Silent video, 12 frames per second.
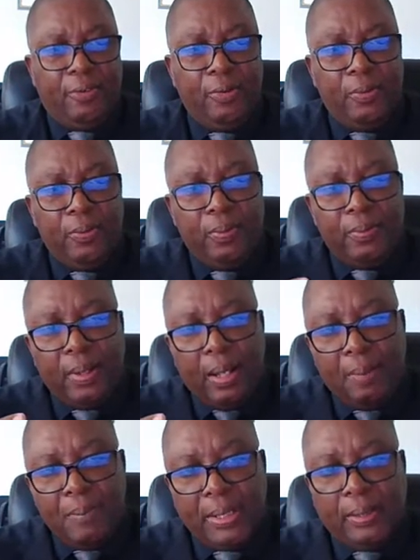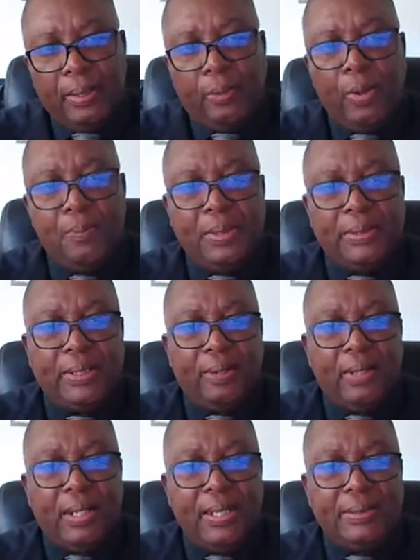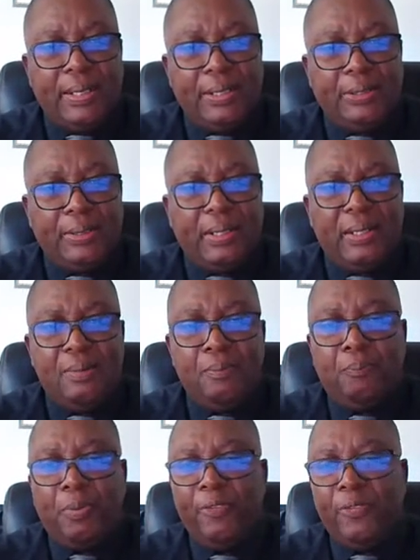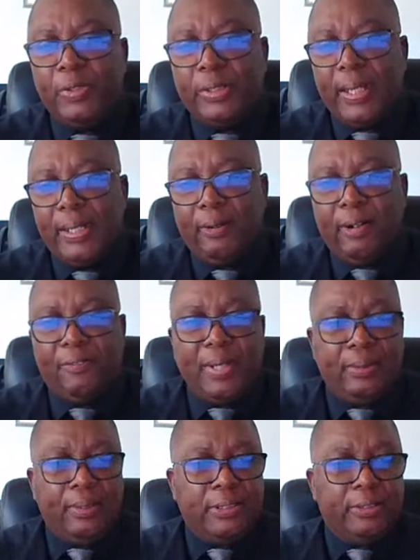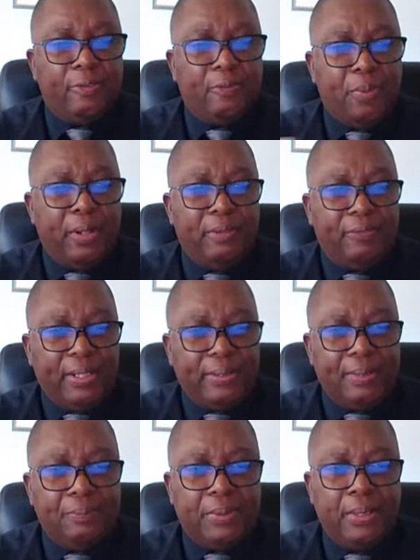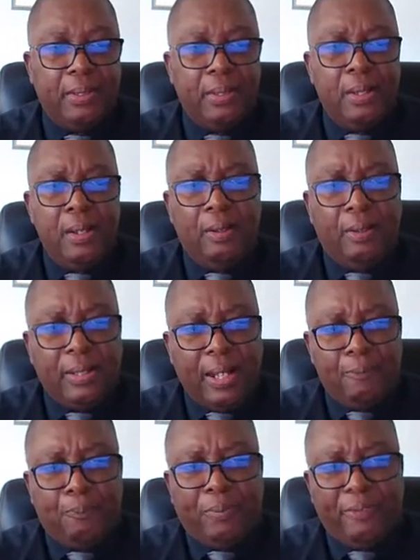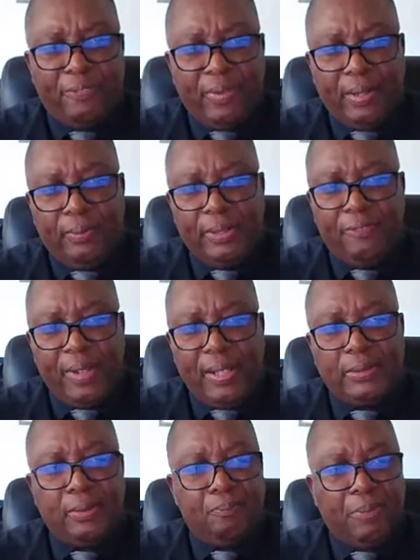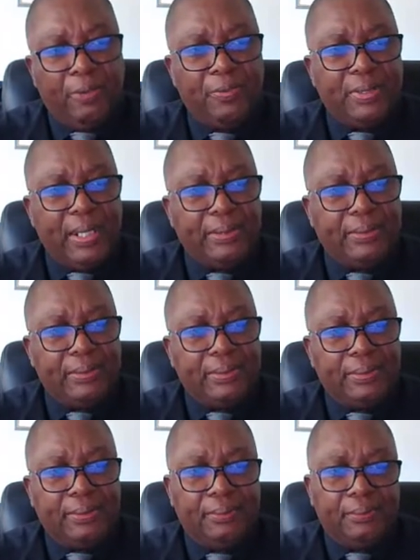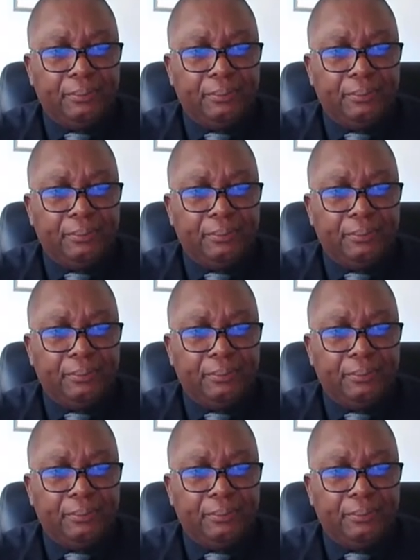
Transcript: improve uh, medical equipment sterilization and improve skin graft technologies for burn victims could have profound effects on both sectors.